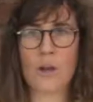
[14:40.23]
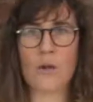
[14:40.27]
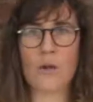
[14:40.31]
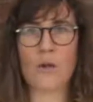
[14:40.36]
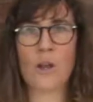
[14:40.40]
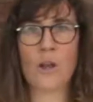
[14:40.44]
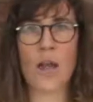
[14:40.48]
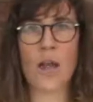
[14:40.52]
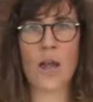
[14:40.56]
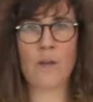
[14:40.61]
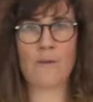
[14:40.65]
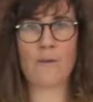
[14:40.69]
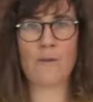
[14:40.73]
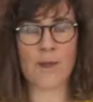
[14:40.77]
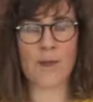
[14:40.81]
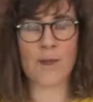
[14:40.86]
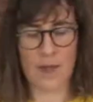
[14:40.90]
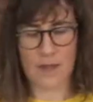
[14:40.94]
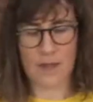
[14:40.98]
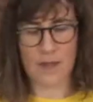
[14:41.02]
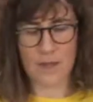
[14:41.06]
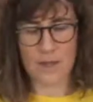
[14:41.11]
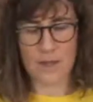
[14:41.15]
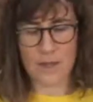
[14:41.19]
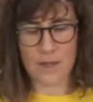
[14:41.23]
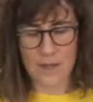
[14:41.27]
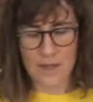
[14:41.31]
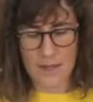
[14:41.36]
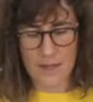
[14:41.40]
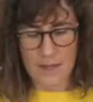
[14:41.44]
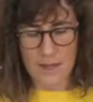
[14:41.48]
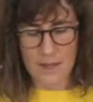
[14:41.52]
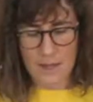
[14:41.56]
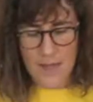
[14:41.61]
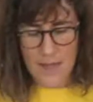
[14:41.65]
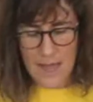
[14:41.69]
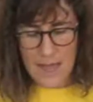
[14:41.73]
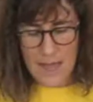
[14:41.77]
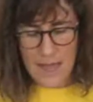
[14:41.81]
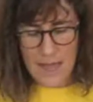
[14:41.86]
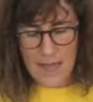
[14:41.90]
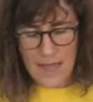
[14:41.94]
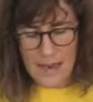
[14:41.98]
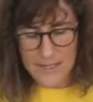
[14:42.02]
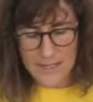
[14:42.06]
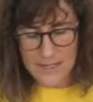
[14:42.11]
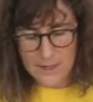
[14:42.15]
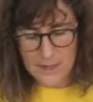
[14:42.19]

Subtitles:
all over, and